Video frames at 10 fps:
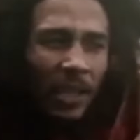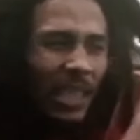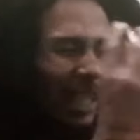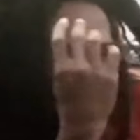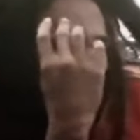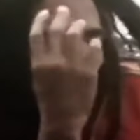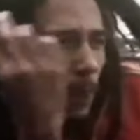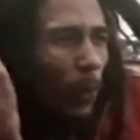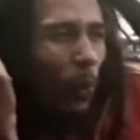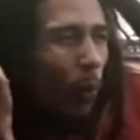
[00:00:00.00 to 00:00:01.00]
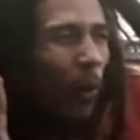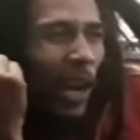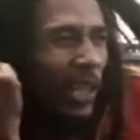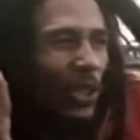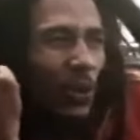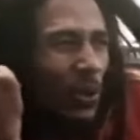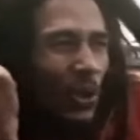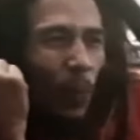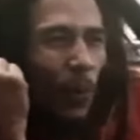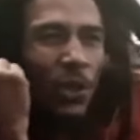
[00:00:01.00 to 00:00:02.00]
these people who want to do
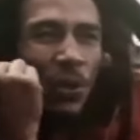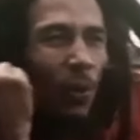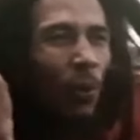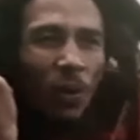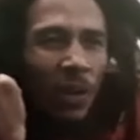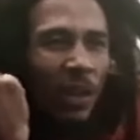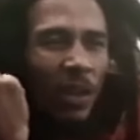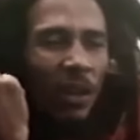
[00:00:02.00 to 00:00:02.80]
so much good